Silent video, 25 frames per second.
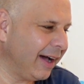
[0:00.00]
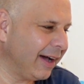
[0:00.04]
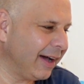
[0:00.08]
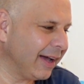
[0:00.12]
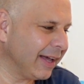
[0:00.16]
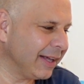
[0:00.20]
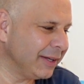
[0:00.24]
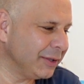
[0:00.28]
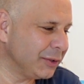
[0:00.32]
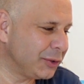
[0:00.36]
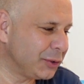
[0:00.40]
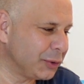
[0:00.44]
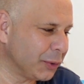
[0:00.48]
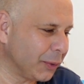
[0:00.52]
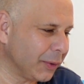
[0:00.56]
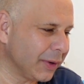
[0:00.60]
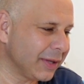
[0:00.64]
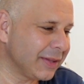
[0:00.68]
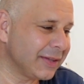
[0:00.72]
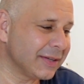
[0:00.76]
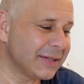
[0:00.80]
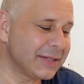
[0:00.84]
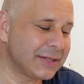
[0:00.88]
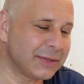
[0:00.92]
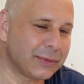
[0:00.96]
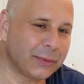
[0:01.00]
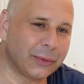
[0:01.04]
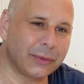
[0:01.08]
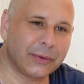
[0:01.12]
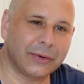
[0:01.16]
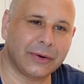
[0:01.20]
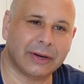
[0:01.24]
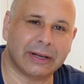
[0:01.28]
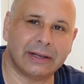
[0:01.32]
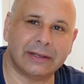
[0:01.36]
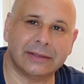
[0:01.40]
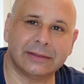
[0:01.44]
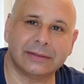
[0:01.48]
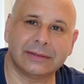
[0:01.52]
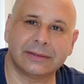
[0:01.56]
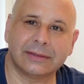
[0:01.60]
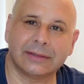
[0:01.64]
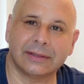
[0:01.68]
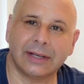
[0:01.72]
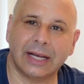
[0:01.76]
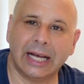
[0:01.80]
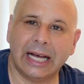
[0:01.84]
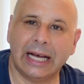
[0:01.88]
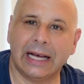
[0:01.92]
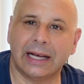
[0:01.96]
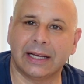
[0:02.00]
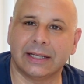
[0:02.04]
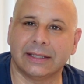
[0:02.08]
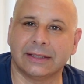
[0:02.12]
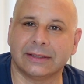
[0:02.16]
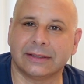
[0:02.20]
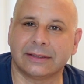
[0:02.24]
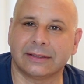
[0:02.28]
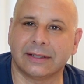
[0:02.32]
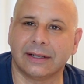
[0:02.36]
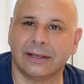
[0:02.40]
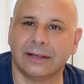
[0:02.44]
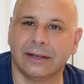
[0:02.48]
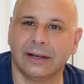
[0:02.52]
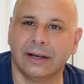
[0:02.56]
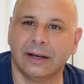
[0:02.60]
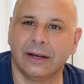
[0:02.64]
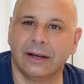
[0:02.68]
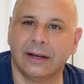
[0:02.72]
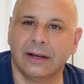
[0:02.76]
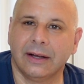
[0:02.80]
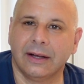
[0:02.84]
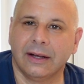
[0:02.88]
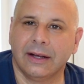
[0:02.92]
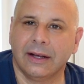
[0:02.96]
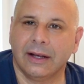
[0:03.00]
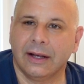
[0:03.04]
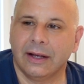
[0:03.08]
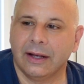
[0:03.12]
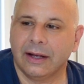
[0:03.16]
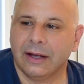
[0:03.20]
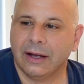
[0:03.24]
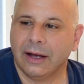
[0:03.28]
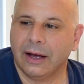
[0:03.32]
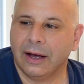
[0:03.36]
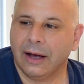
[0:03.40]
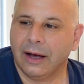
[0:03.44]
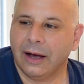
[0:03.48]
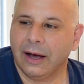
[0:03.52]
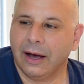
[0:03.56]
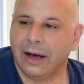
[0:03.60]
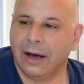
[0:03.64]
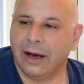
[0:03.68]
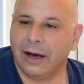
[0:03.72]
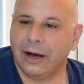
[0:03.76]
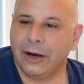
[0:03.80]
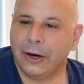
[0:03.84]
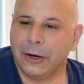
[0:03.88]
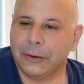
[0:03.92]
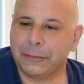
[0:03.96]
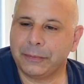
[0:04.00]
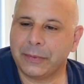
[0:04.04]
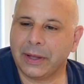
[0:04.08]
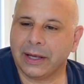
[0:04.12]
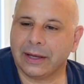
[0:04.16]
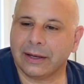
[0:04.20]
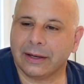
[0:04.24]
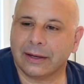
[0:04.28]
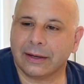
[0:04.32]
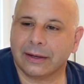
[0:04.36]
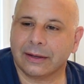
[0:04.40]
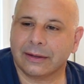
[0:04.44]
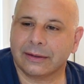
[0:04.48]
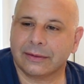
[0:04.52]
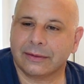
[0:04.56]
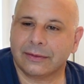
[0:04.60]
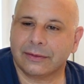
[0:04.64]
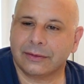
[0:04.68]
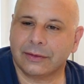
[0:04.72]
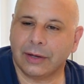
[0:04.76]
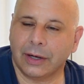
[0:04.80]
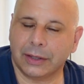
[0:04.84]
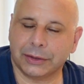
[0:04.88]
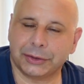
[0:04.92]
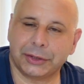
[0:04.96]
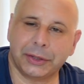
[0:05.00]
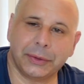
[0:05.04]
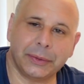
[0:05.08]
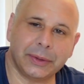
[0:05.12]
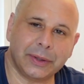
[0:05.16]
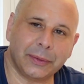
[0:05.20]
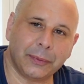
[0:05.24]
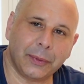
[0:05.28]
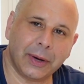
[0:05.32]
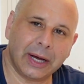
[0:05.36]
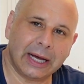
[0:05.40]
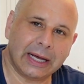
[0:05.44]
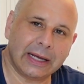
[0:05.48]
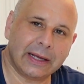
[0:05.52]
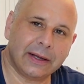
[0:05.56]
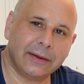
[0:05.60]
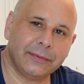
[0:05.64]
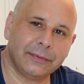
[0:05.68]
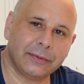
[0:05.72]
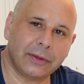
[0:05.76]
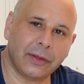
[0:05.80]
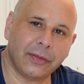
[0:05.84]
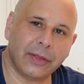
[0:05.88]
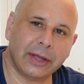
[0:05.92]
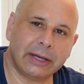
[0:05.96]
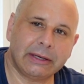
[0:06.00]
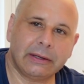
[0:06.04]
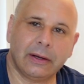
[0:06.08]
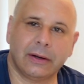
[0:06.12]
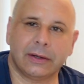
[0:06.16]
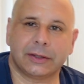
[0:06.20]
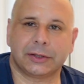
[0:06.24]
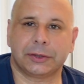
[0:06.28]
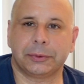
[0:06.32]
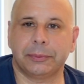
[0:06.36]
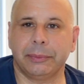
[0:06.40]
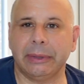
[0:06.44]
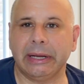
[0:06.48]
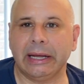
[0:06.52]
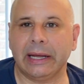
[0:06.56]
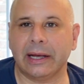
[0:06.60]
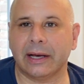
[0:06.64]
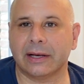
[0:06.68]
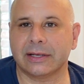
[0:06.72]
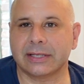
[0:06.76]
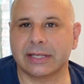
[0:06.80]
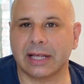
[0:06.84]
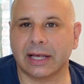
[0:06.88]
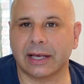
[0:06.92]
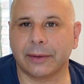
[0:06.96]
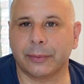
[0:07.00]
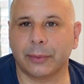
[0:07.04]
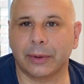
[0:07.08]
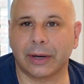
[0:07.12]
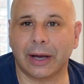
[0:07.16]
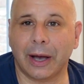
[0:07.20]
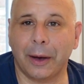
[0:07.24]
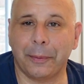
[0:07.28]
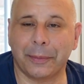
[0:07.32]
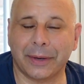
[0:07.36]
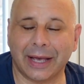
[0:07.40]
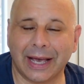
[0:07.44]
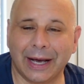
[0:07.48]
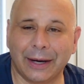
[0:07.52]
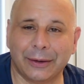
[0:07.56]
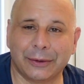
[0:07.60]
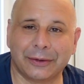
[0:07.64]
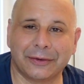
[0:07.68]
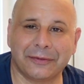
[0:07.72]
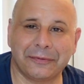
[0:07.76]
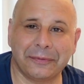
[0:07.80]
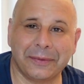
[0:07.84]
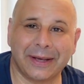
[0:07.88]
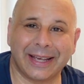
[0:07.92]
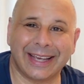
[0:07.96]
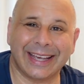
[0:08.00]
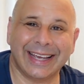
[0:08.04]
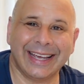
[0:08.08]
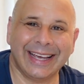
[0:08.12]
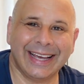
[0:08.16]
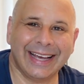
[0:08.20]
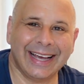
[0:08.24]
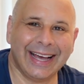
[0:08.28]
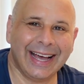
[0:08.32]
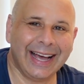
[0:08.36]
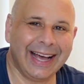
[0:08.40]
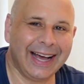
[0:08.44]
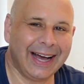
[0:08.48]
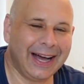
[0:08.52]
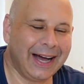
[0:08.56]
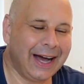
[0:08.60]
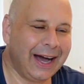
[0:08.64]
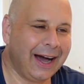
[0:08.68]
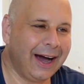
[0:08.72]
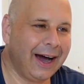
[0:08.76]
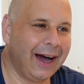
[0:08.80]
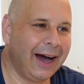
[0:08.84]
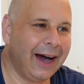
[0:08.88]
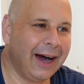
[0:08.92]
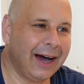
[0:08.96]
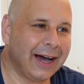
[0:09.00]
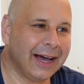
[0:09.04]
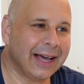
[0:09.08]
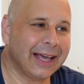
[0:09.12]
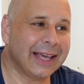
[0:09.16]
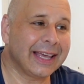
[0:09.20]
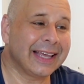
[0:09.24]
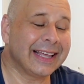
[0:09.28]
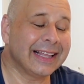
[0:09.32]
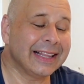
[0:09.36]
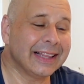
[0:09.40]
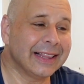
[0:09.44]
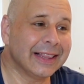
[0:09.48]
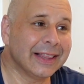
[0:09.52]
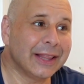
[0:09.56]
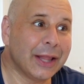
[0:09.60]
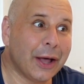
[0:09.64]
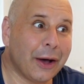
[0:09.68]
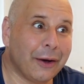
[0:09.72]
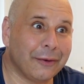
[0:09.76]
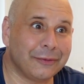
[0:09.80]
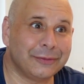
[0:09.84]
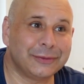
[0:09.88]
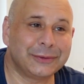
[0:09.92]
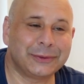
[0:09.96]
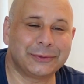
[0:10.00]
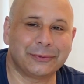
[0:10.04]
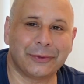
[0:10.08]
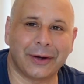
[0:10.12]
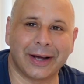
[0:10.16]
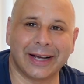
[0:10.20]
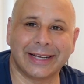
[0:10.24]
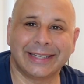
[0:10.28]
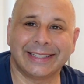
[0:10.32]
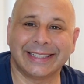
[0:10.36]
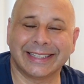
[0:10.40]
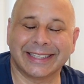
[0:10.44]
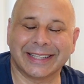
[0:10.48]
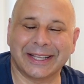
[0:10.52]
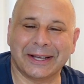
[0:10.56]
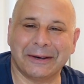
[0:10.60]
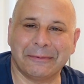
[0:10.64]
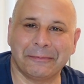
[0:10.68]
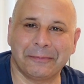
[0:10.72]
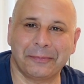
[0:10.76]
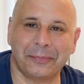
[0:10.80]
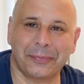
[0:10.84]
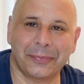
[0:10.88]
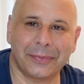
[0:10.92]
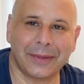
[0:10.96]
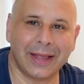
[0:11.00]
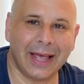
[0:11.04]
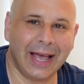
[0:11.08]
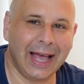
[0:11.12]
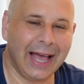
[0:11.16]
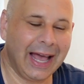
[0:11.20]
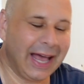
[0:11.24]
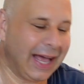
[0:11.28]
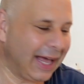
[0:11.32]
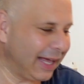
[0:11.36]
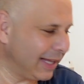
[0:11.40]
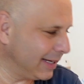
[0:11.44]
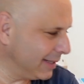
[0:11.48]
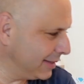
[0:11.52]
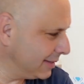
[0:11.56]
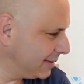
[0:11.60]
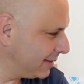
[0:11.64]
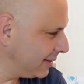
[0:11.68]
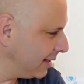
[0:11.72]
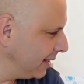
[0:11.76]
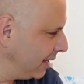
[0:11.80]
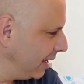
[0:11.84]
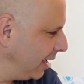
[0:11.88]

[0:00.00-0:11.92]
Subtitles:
enjoy the stories and I hope they touch you in a way that they touch me as they were coming out of me. I loved writing them and